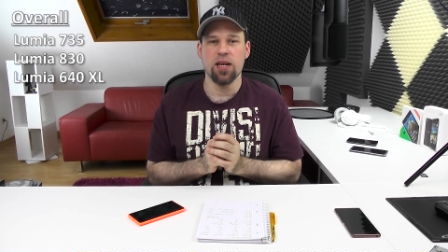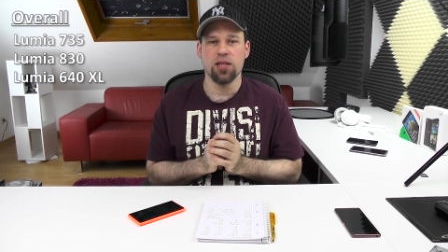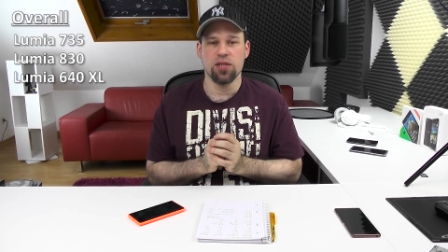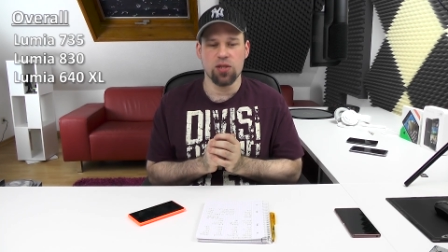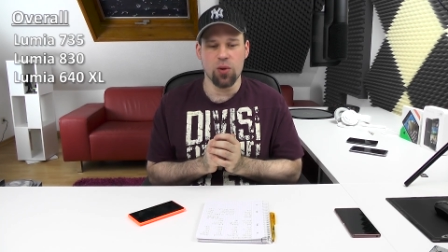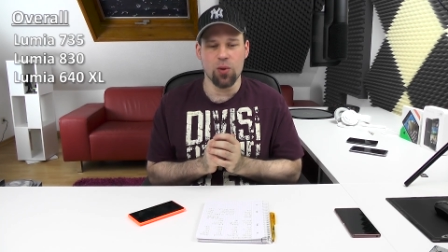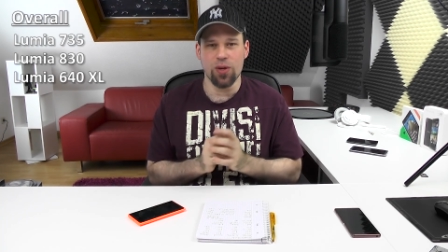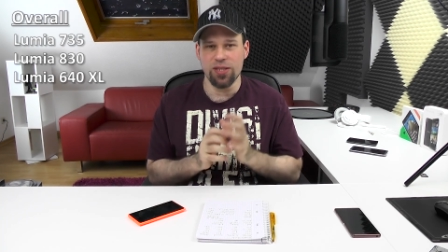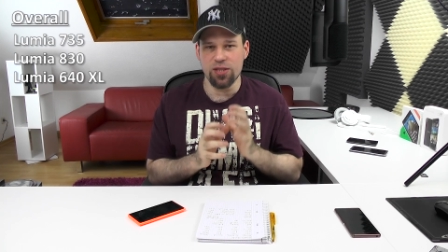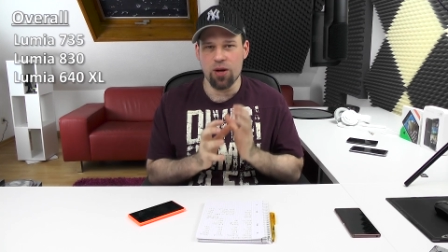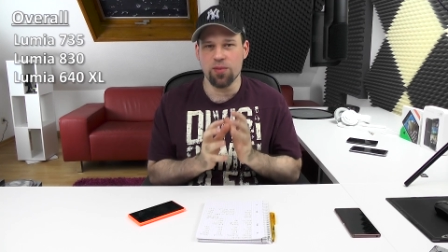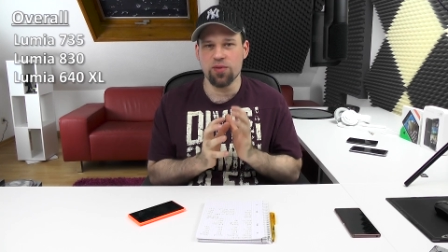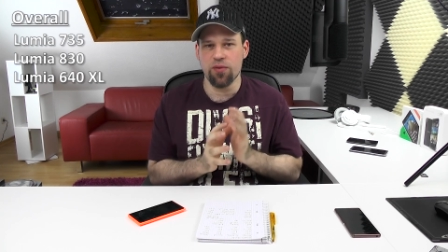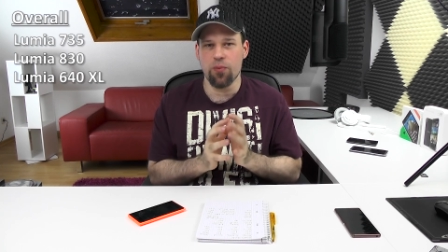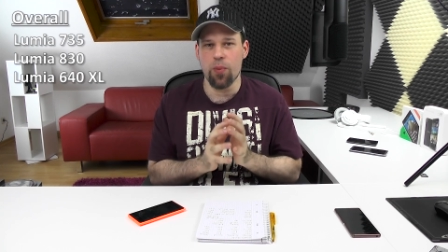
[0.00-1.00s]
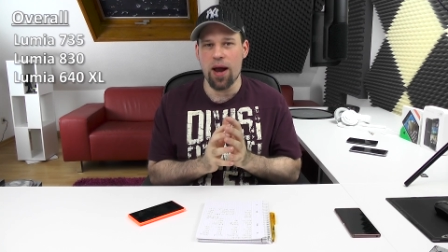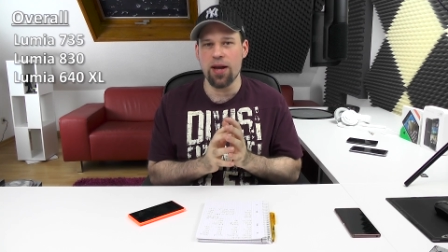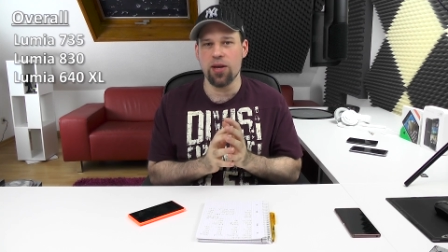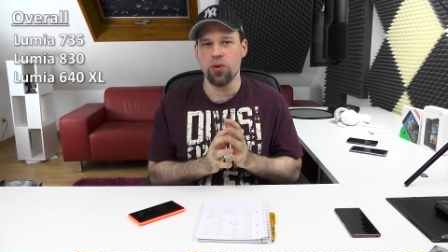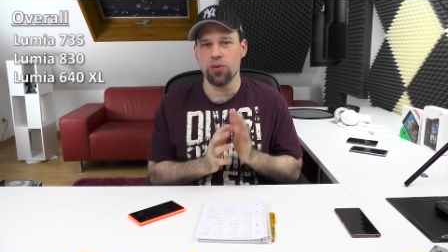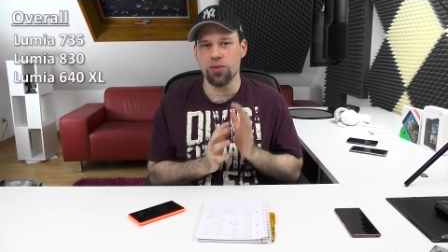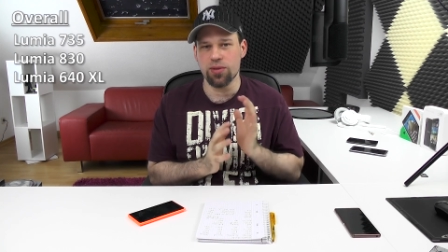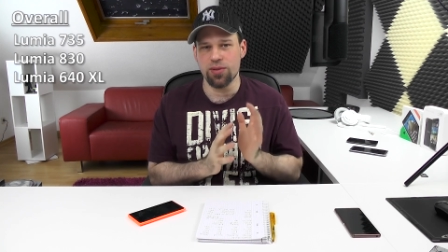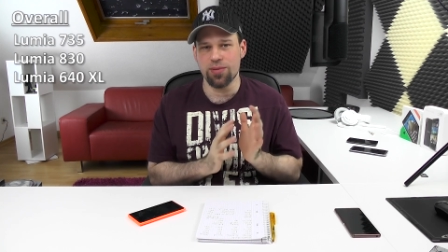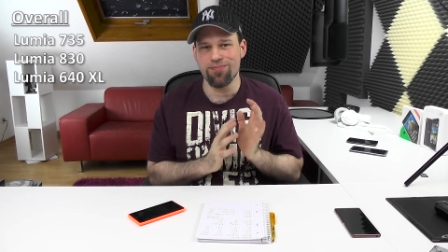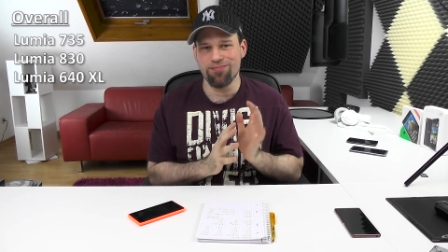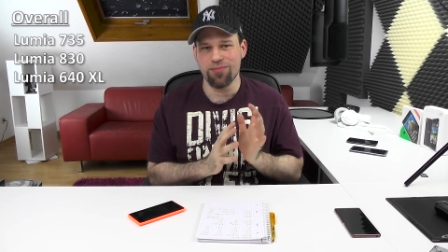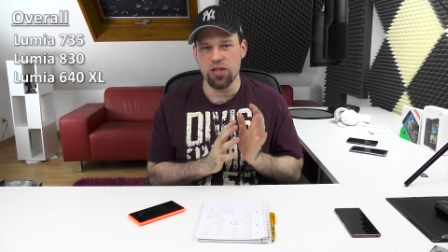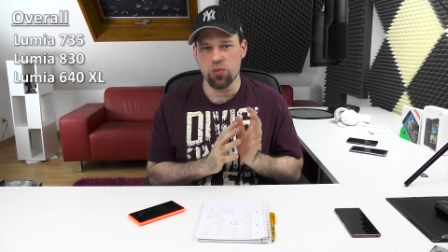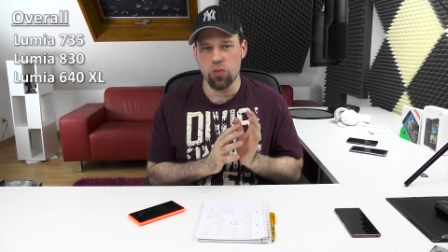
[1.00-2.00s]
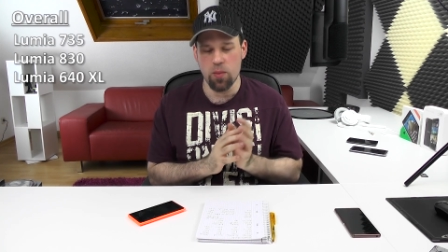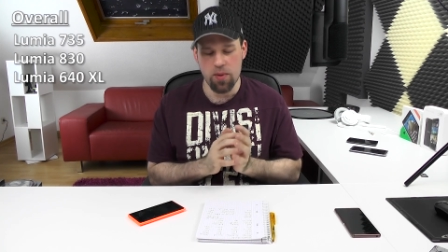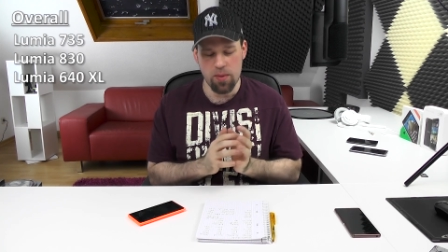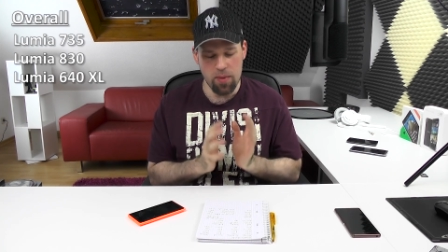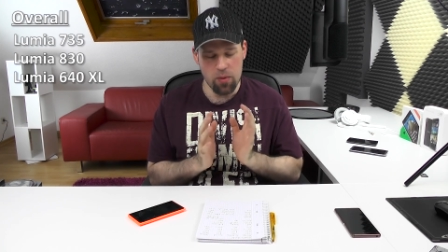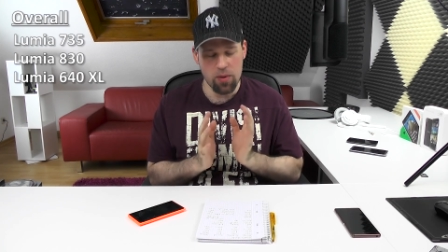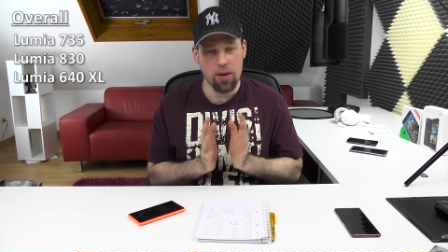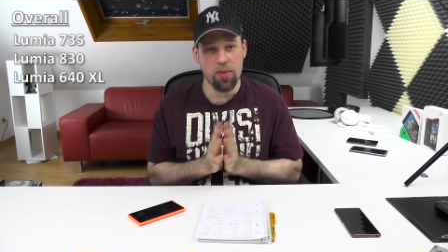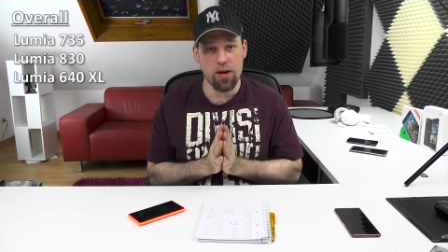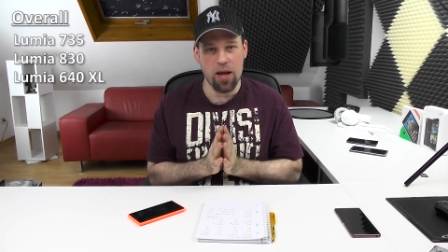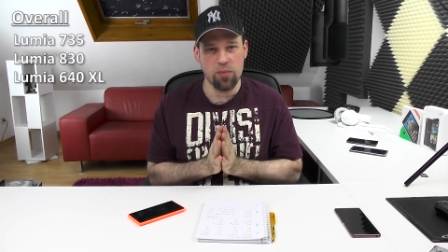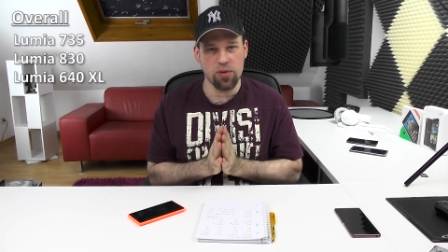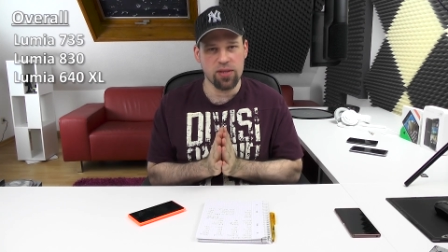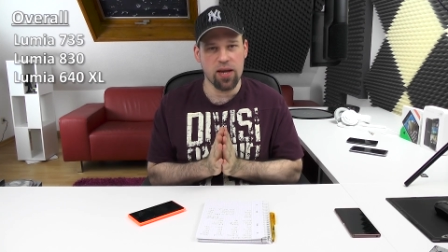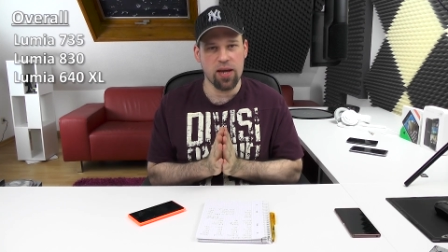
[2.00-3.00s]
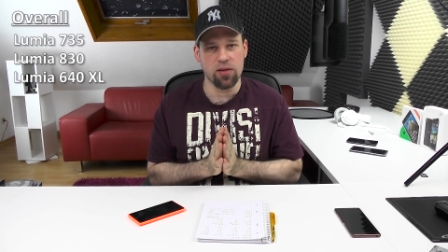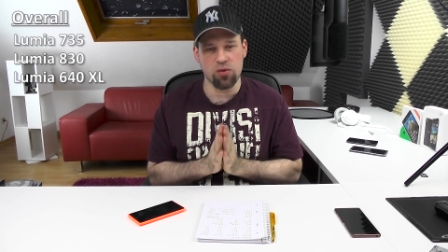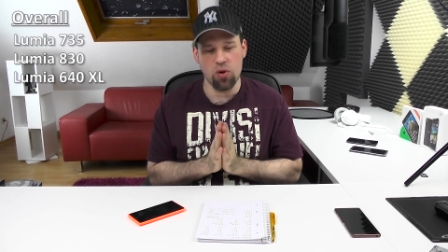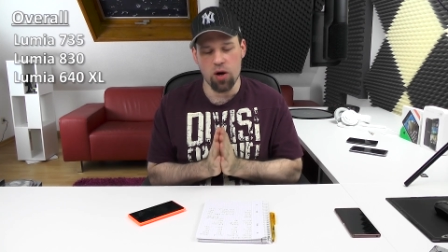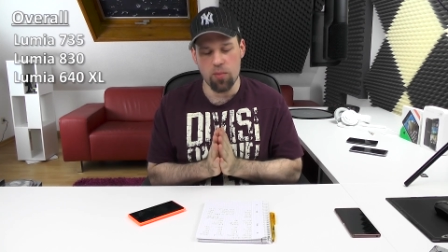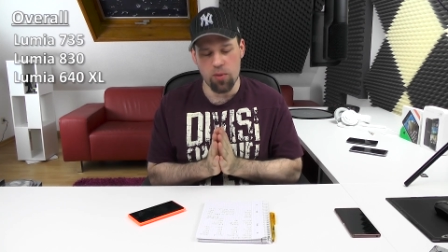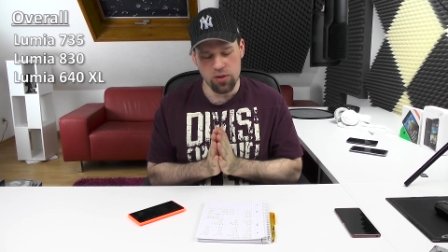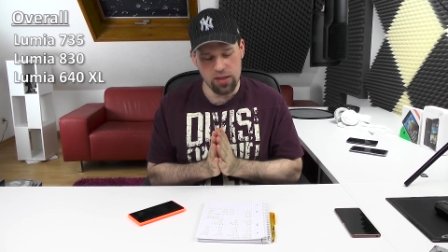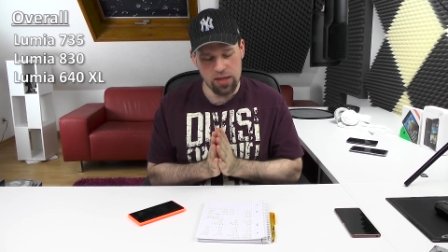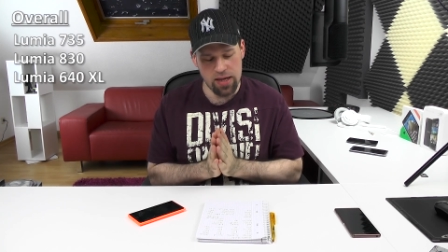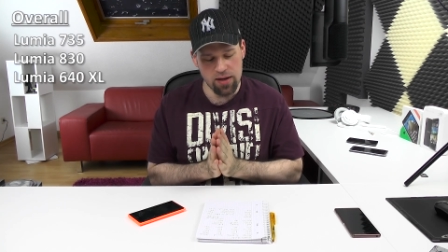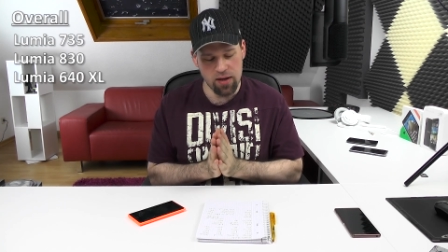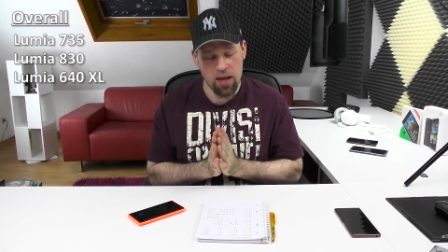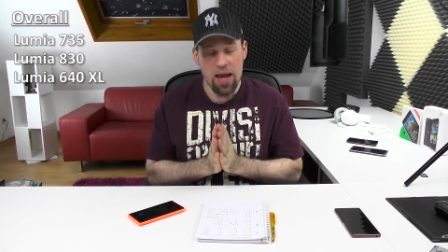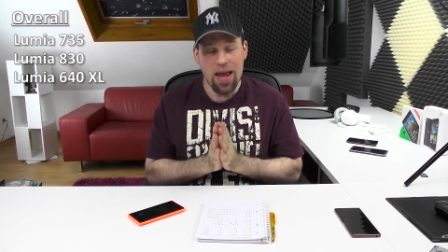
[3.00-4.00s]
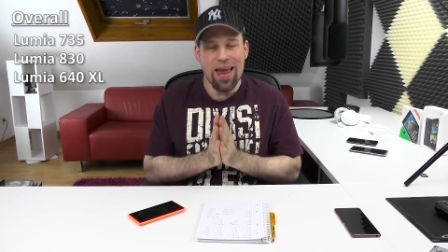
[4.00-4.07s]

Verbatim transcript: So in terms of value, this will be my winner, but I will talk about that later.